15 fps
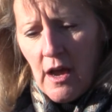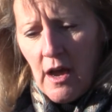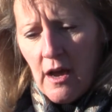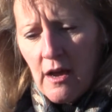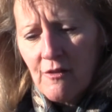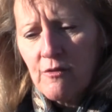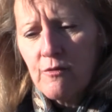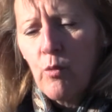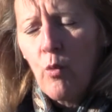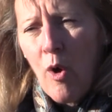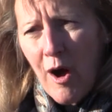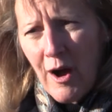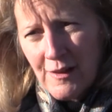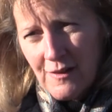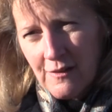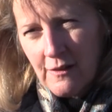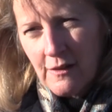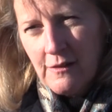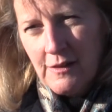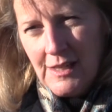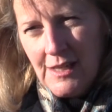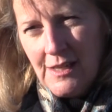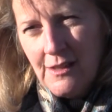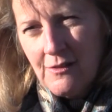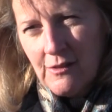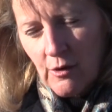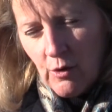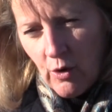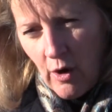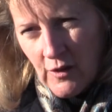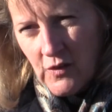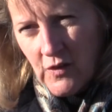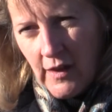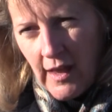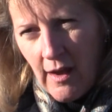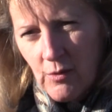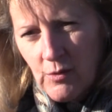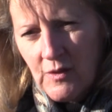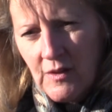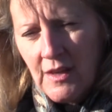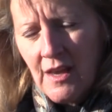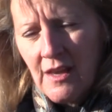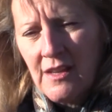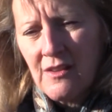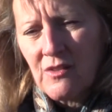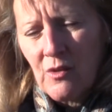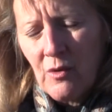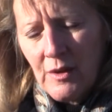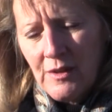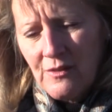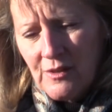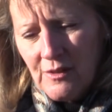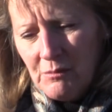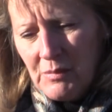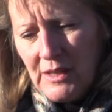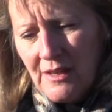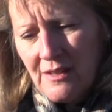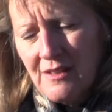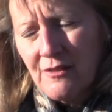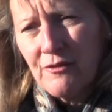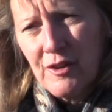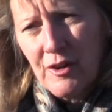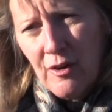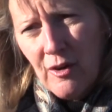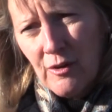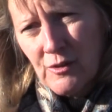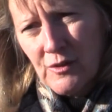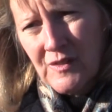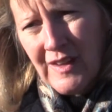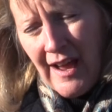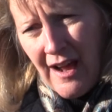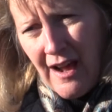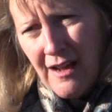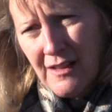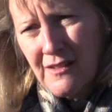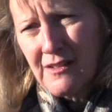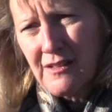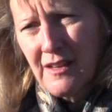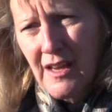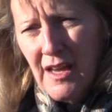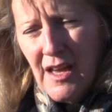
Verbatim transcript: of wants and needs across the county, and it's going to be a difficult task